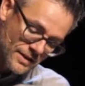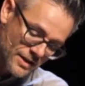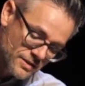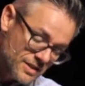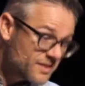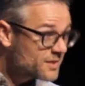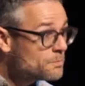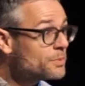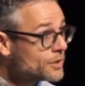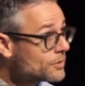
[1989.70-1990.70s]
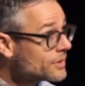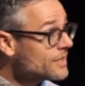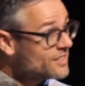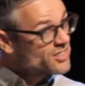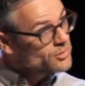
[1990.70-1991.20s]
then these
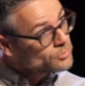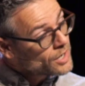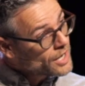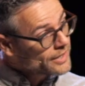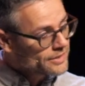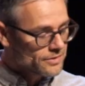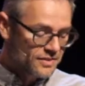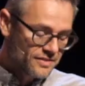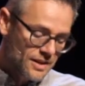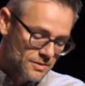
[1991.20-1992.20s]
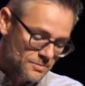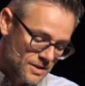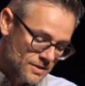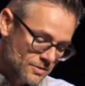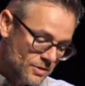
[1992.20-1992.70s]
impurities, the rock, the
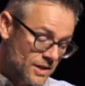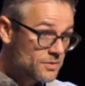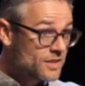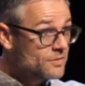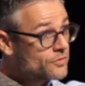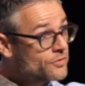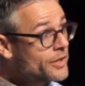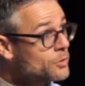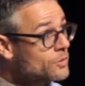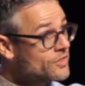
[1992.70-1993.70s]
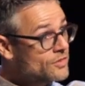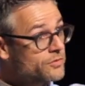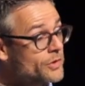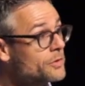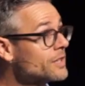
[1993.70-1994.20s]
sediment, right, it floats. It's
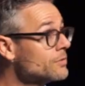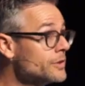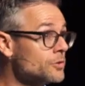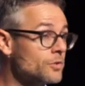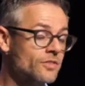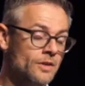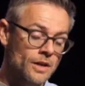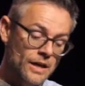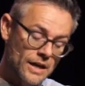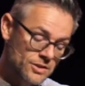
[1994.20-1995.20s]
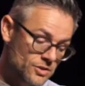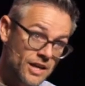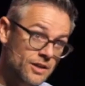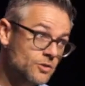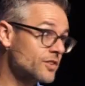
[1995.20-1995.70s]
floating loose. And you
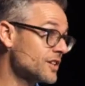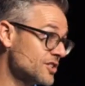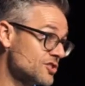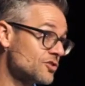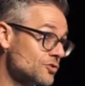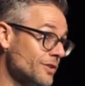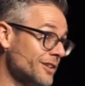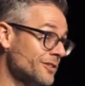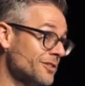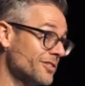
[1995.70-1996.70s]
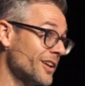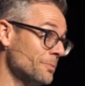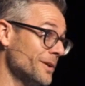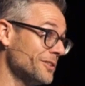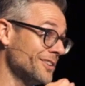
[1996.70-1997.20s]
can't use a kitchen strainer because that'll
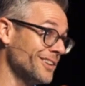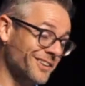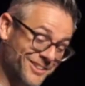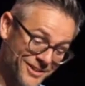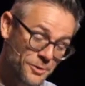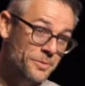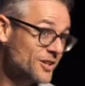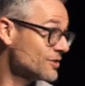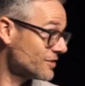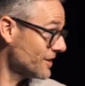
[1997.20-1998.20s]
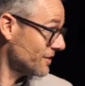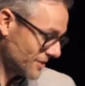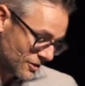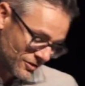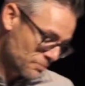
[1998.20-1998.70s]
melt it, but
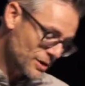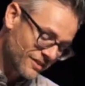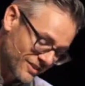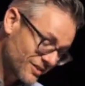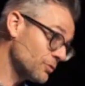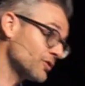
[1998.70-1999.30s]
there's some process of